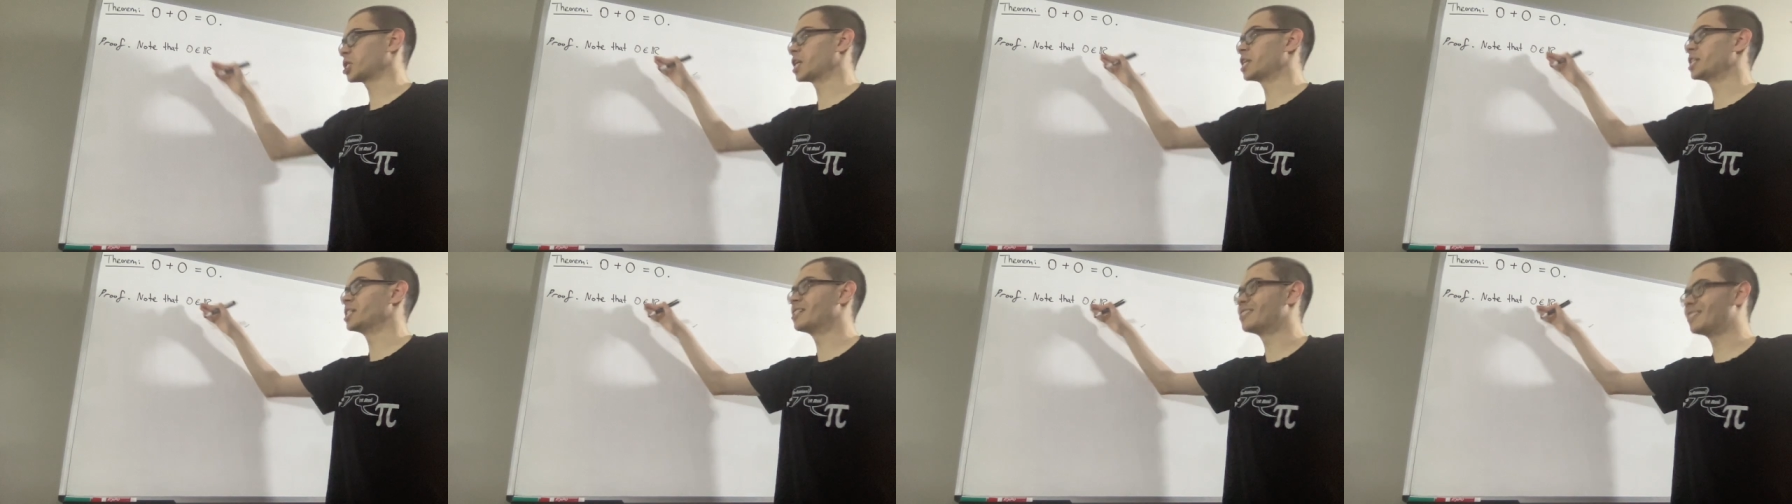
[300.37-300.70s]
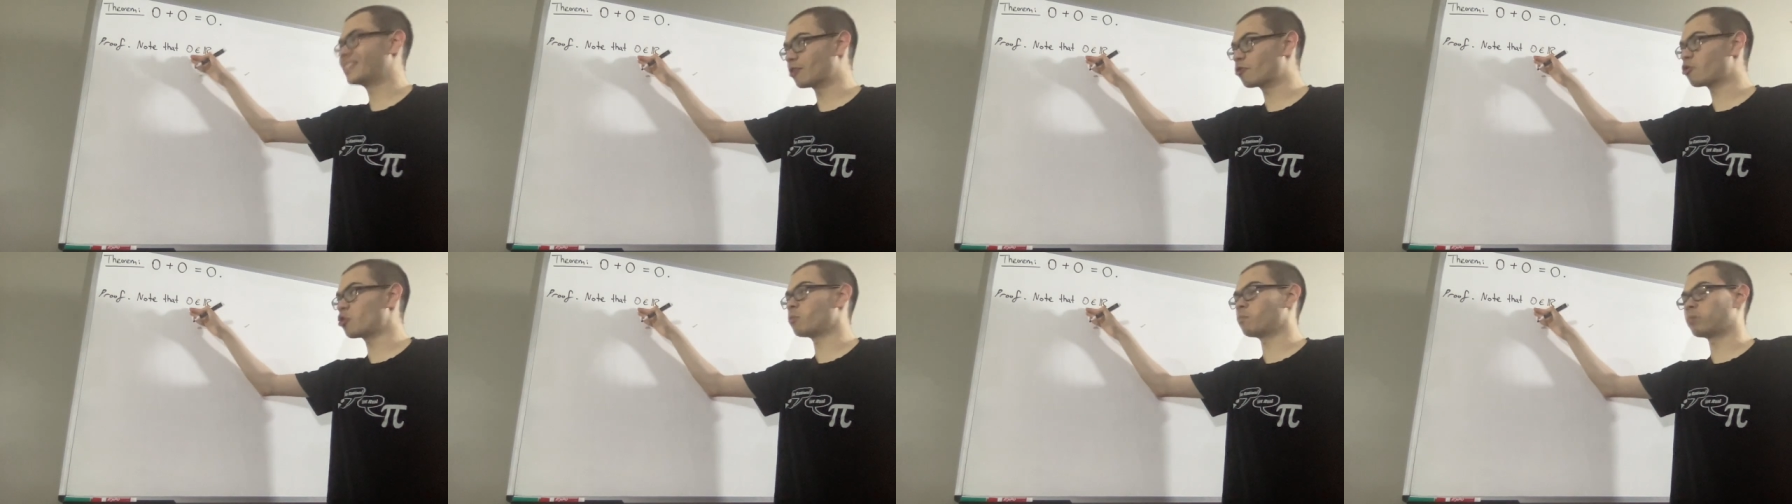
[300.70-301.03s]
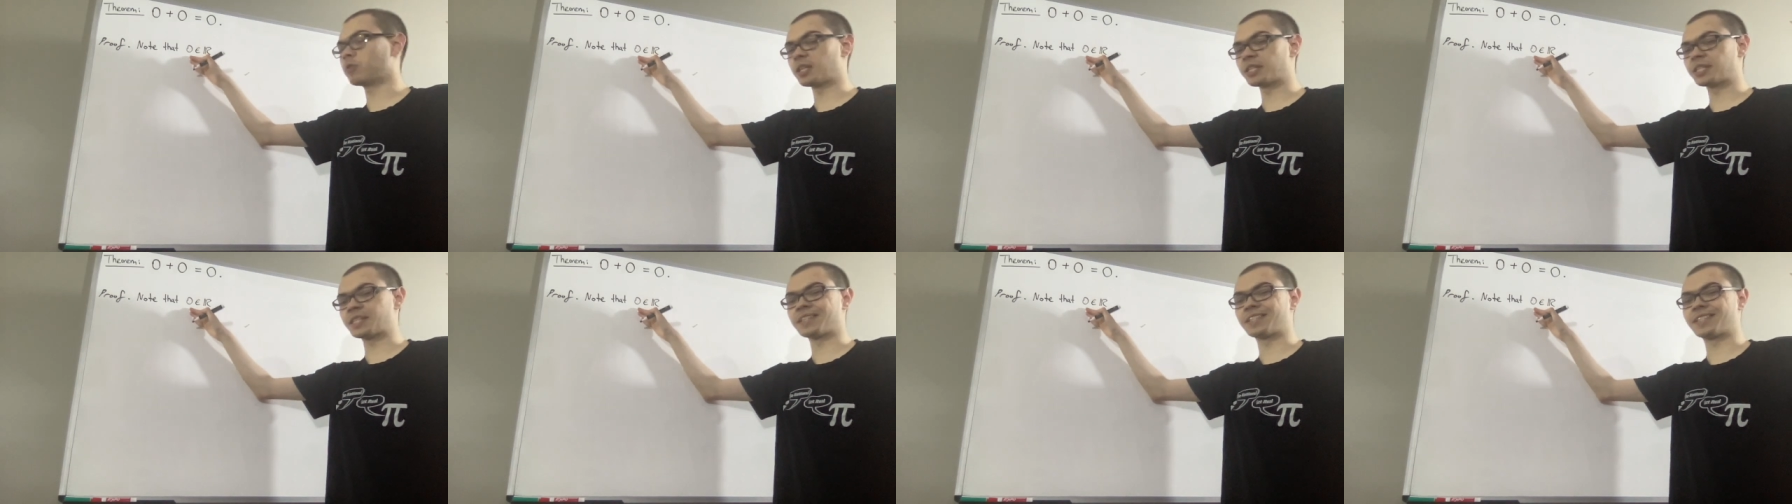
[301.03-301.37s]
that 0
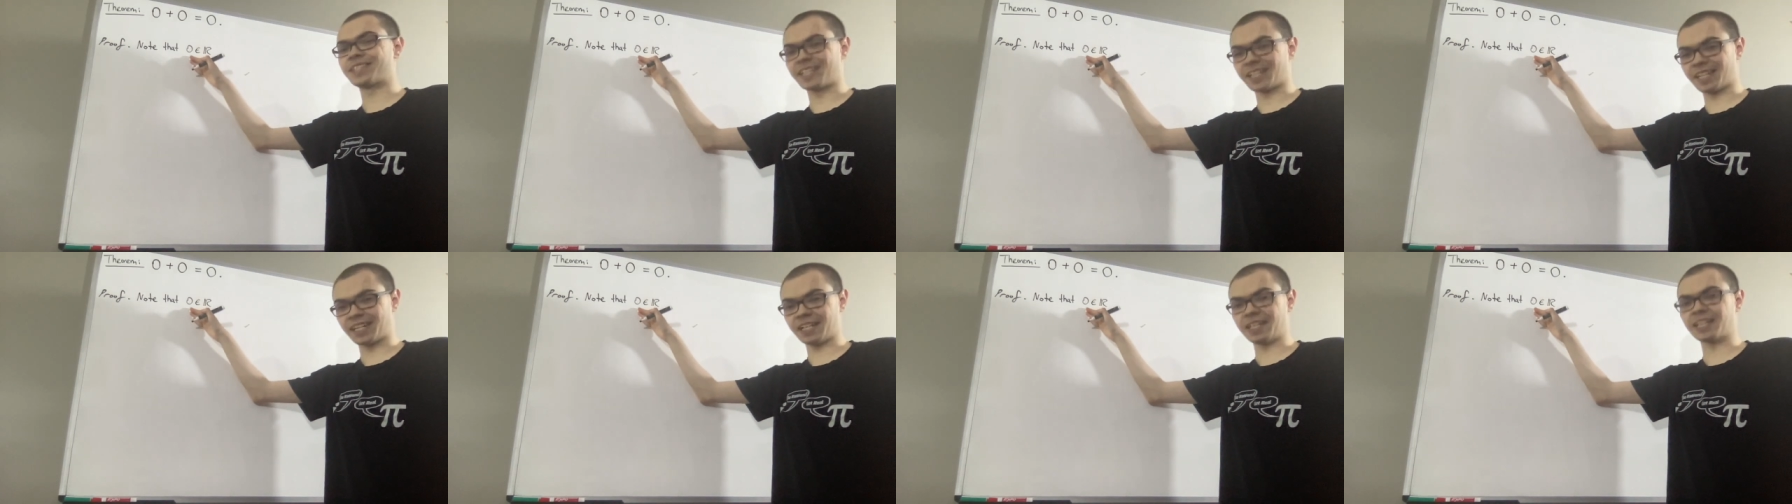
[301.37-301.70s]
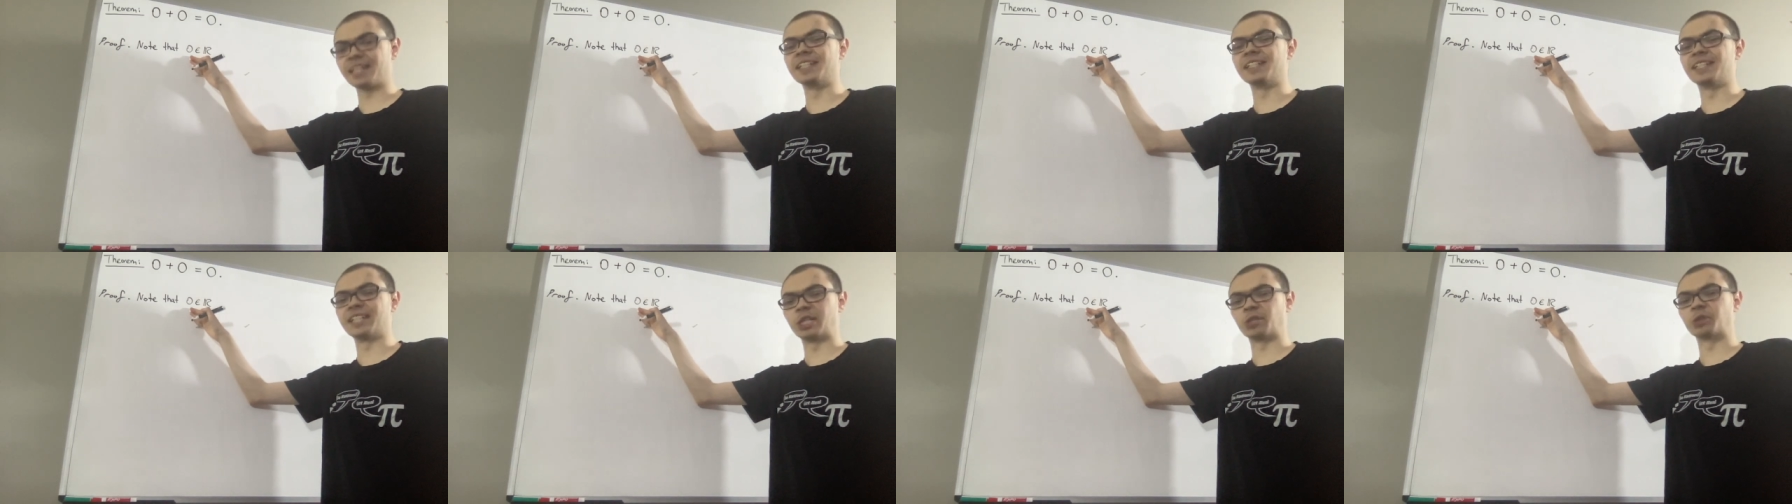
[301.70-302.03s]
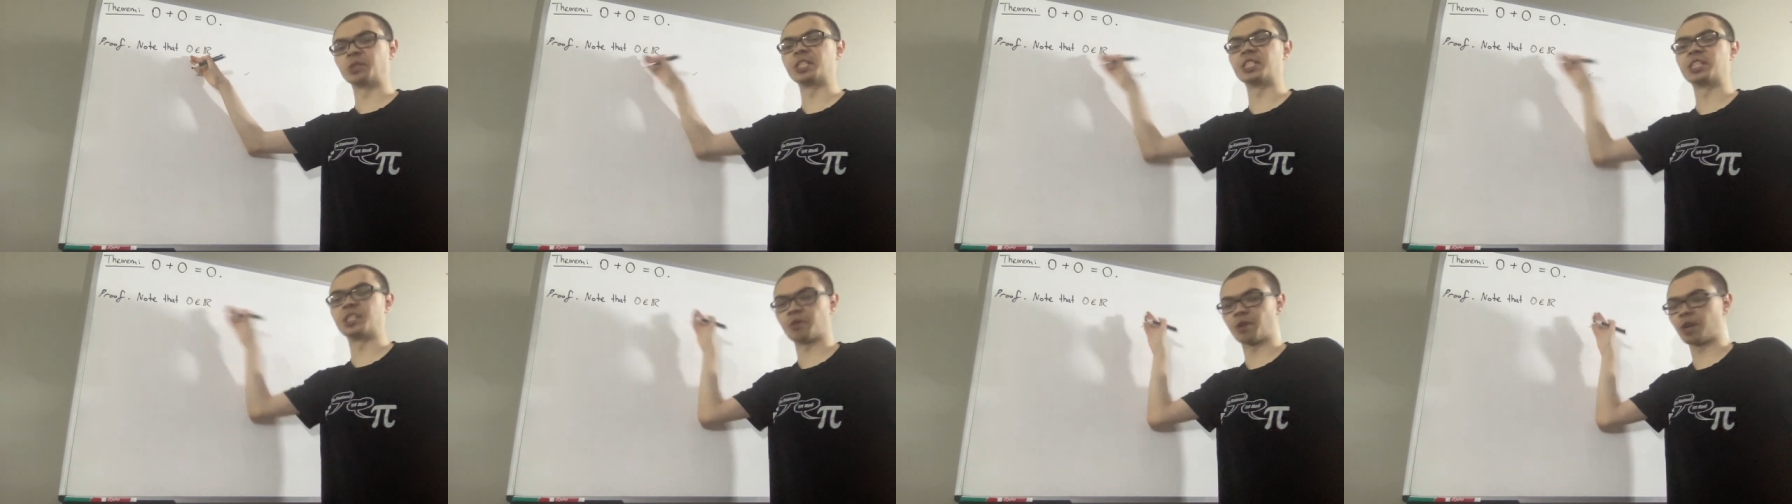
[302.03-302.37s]
plus c is equal
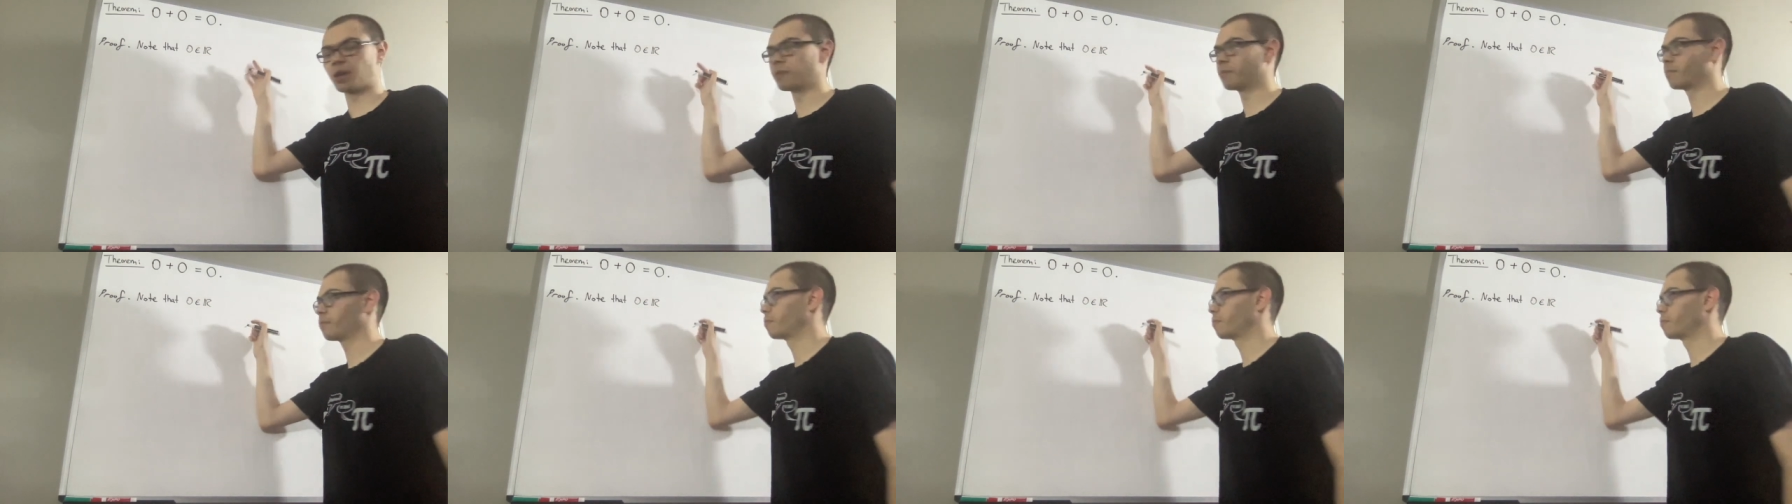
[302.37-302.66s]
to 0.